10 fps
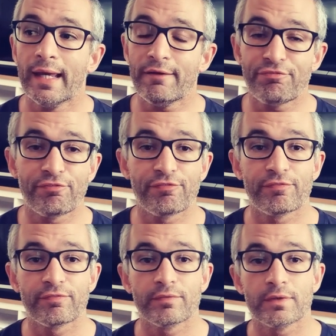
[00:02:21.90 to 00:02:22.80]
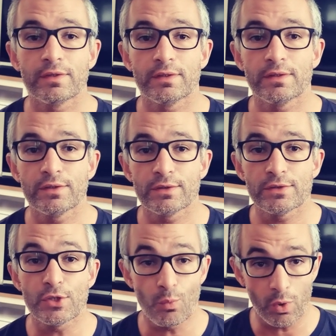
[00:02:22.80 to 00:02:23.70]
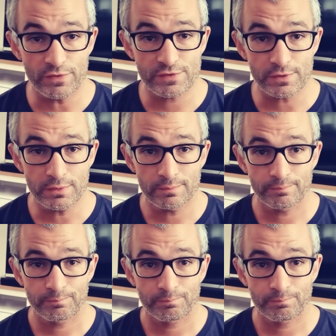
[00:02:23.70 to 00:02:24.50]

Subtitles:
If you want to,